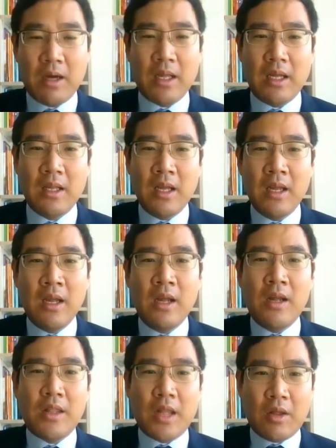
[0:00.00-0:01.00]
market.
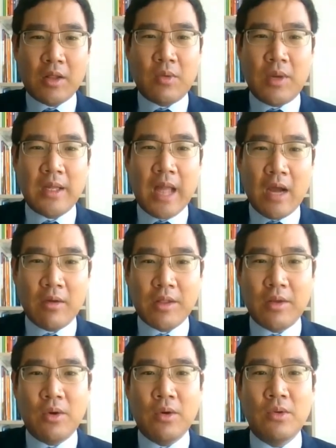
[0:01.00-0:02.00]
South Korean
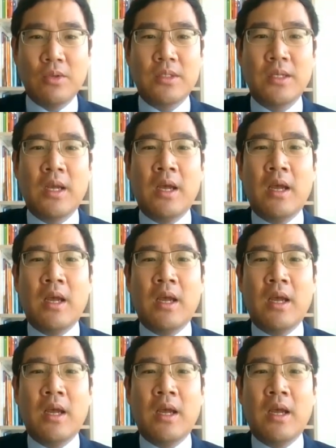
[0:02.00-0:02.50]
households